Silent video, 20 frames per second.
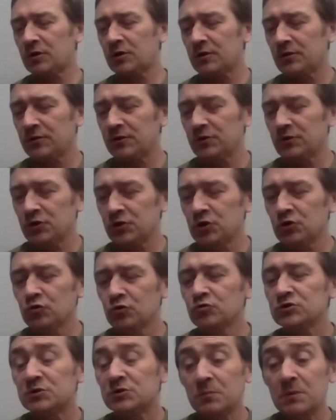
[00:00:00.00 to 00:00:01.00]
the
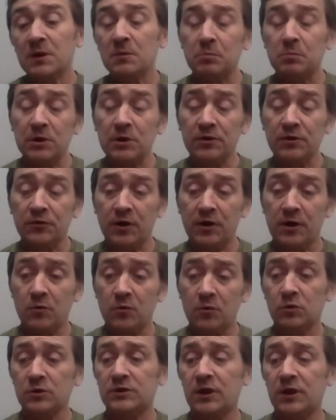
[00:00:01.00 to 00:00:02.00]
news, maybe, that
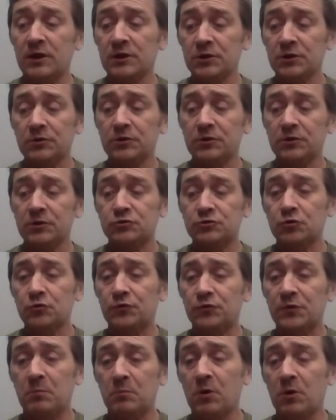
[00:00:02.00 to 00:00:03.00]
will tell you the
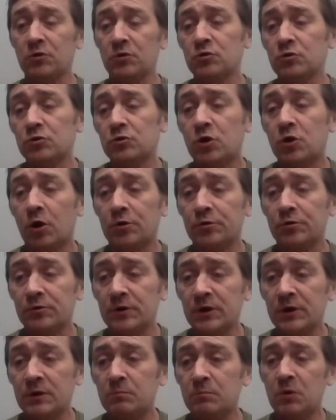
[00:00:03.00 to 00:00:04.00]
truth about your
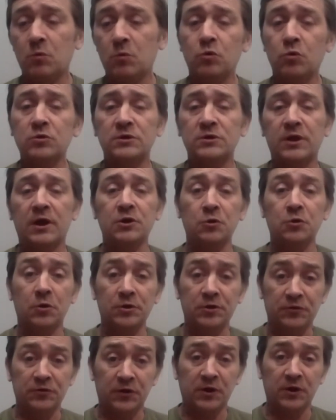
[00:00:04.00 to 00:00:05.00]
country, but won't tell you
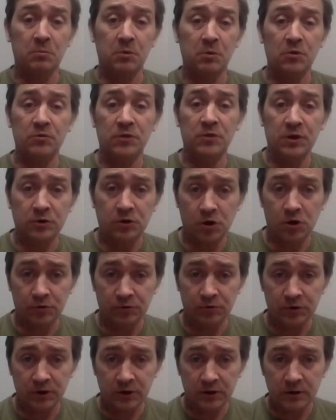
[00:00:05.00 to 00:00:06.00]
anything about their
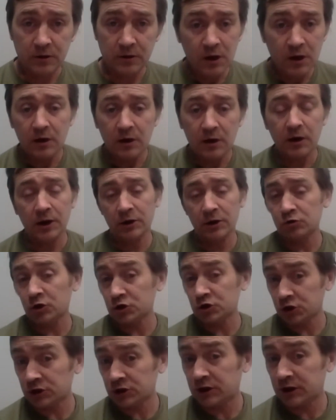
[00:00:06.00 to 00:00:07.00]
country, mm-hmm. like
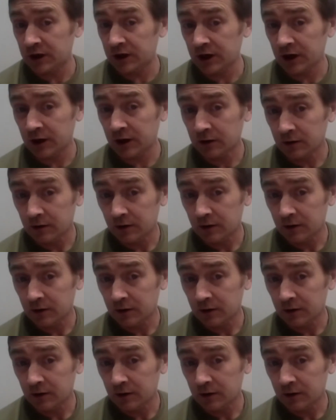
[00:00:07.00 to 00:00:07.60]
Russia today.